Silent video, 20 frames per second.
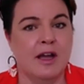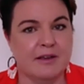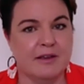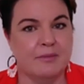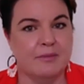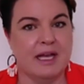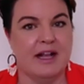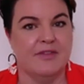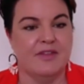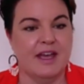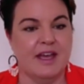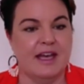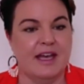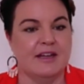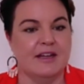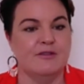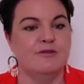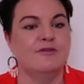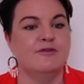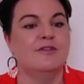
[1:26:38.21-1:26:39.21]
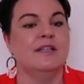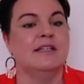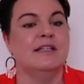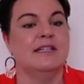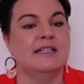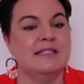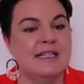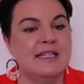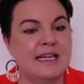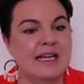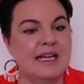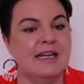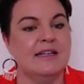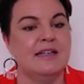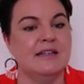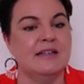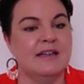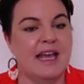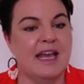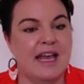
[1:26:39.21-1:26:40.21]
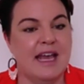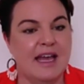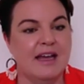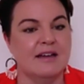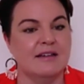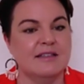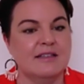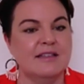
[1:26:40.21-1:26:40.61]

about that and feeling down and out.